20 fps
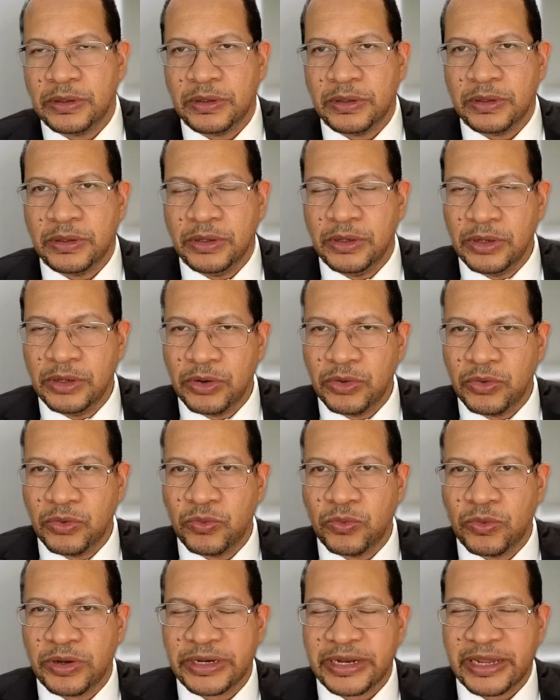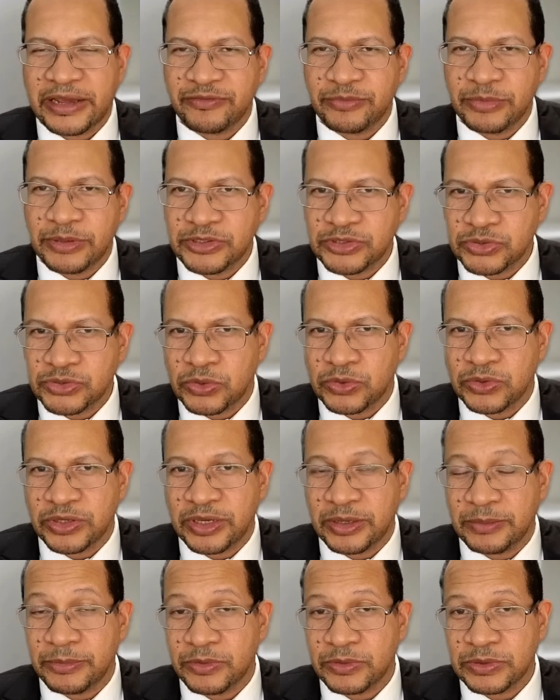know what I've been
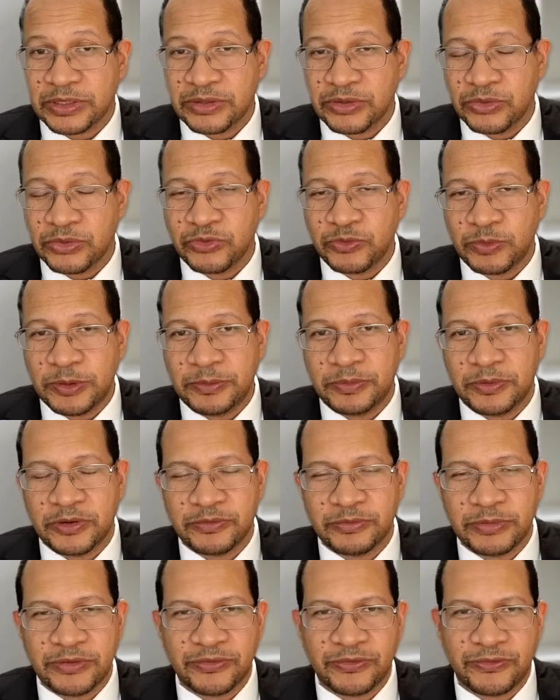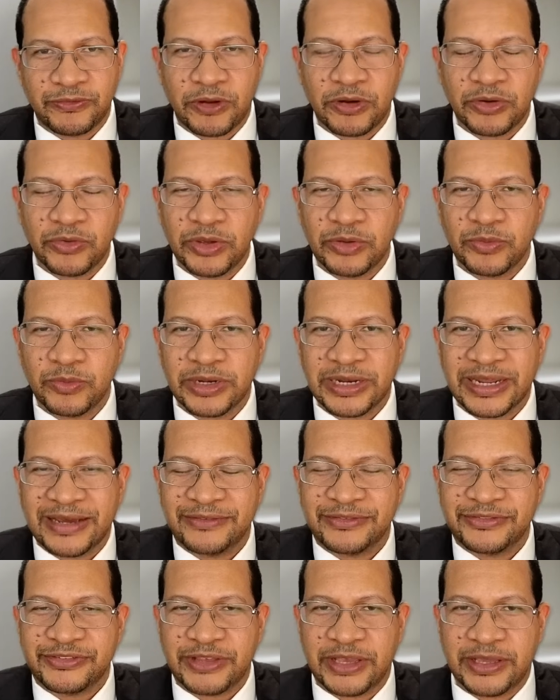talking about, and those people have been following what
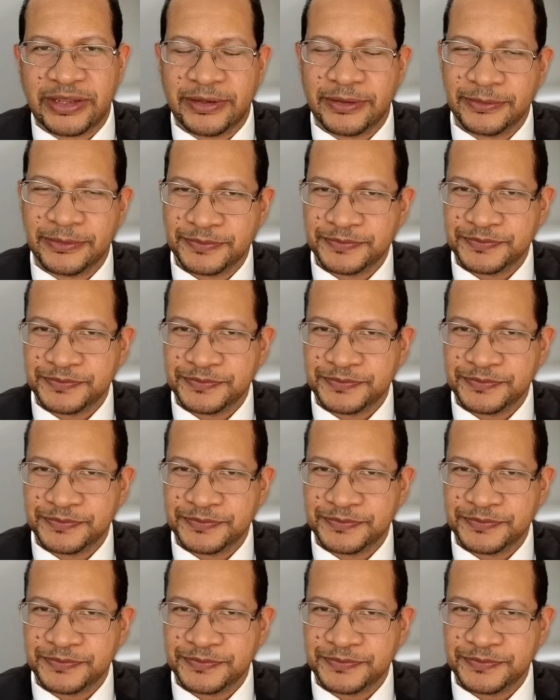I've said,